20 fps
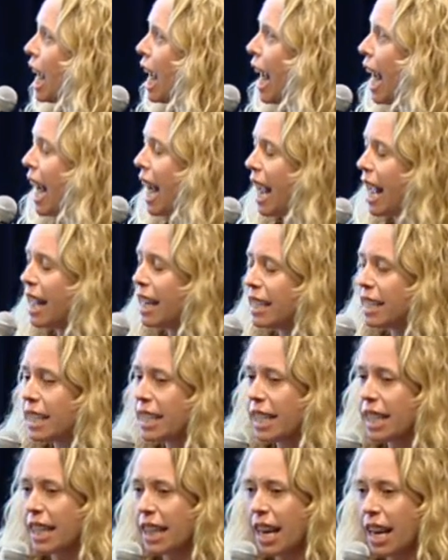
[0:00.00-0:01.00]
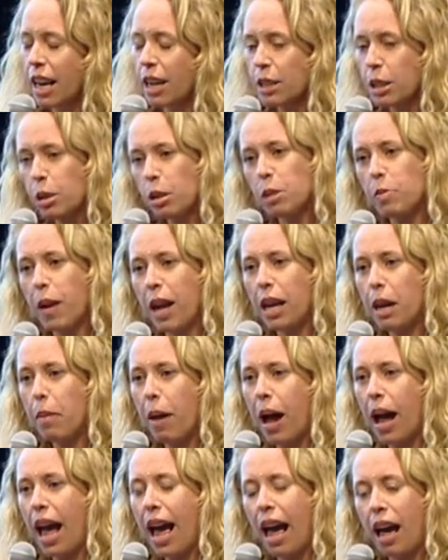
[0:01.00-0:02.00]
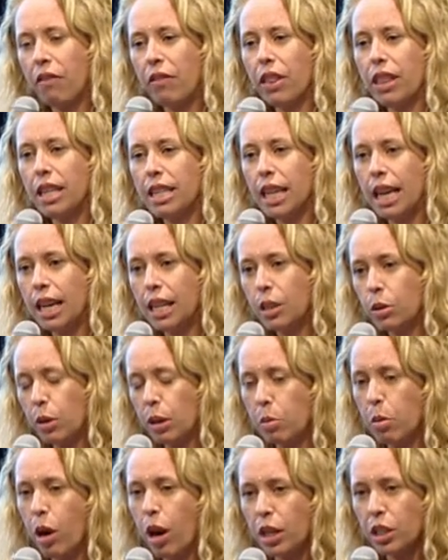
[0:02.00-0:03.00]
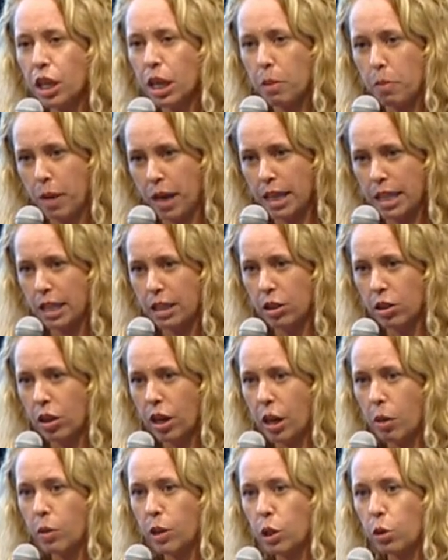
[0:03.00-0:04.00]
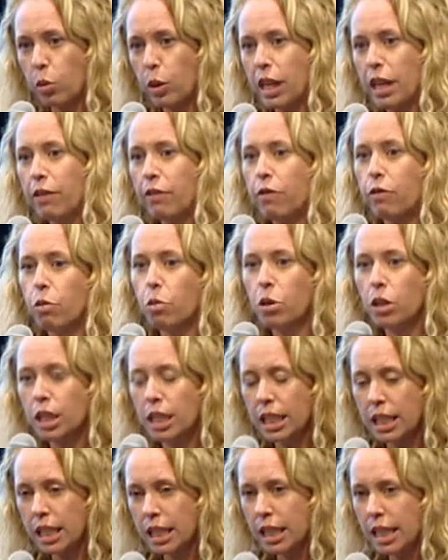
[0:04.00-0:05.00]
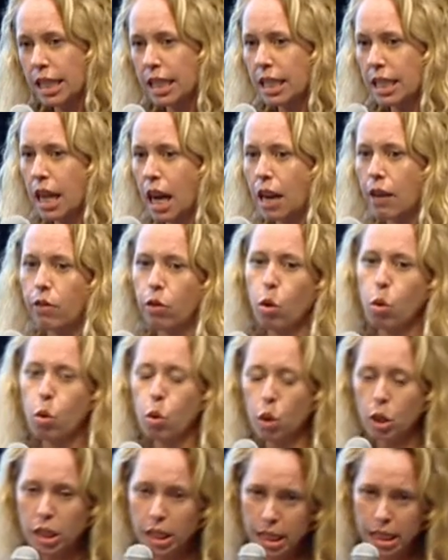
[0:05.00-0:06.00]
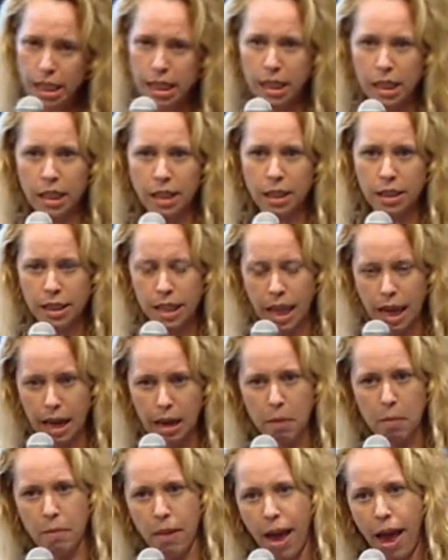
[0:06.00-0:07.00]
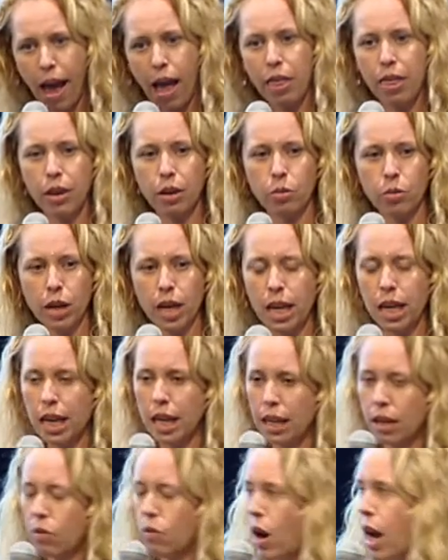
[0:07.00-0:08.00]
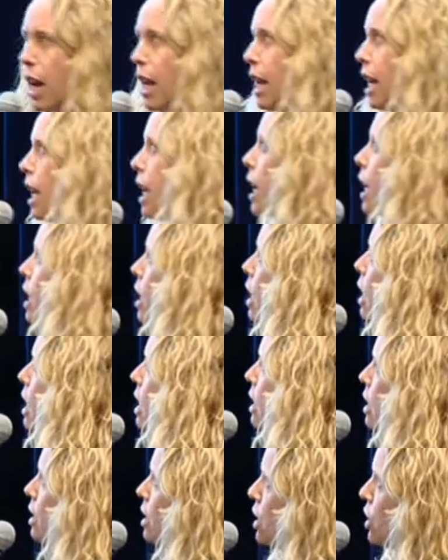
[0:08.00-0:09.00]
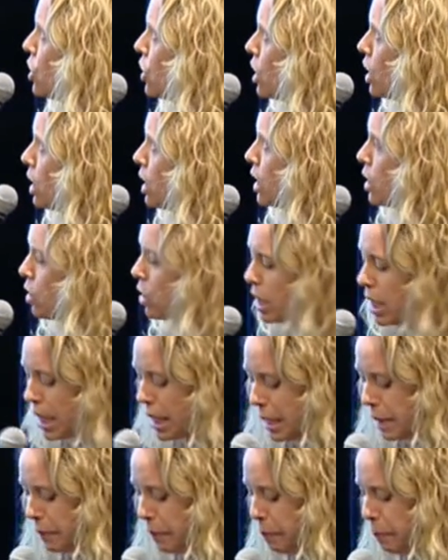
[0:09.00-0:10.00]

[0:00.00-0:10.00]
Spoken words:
And they also spend about half of the day doing project-based learning, which reinforces these kind of core skills like math and reading and writing and digital literacy.